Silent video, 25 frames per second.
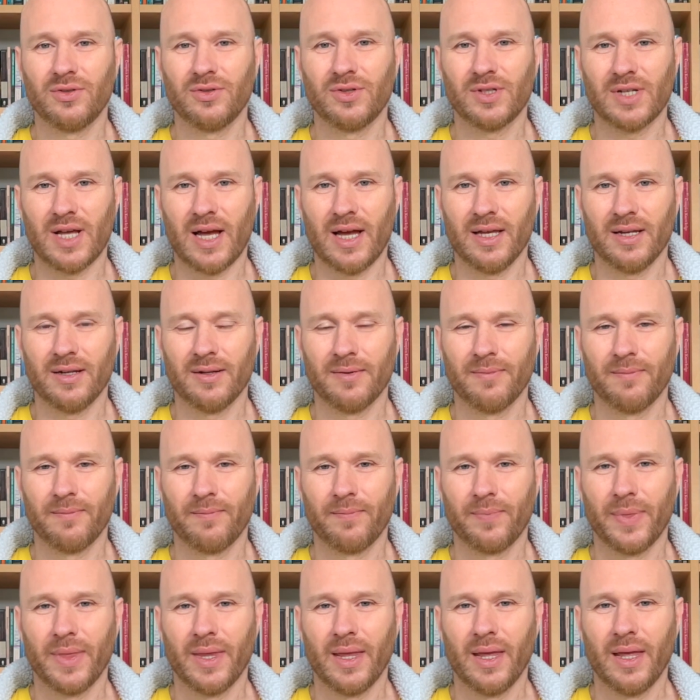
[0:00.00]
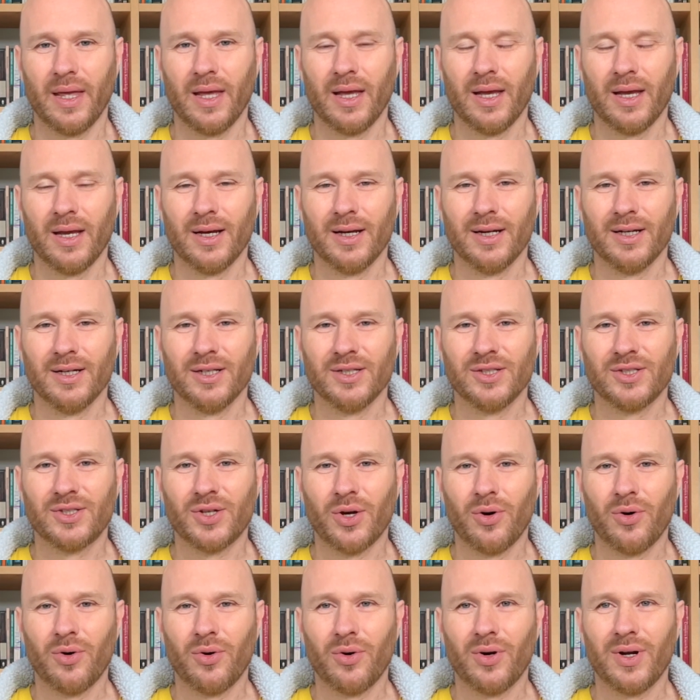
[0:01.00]
to side.
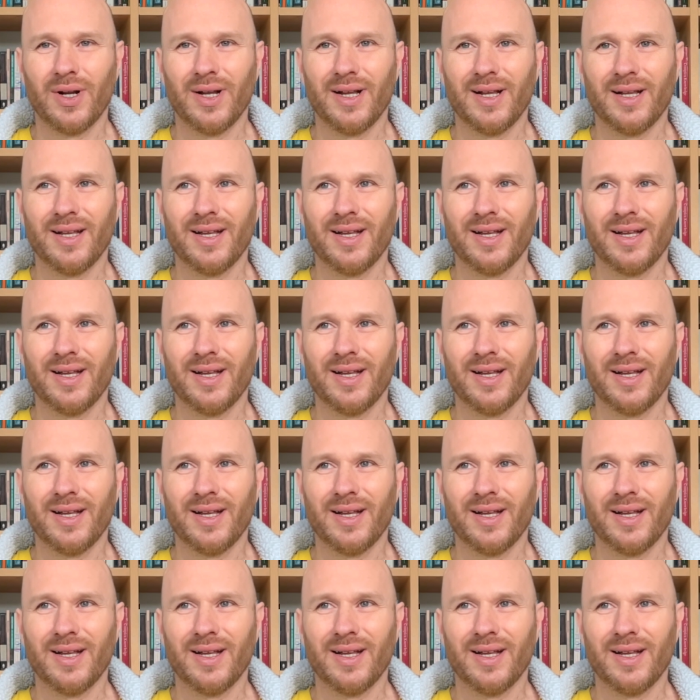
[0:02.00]
So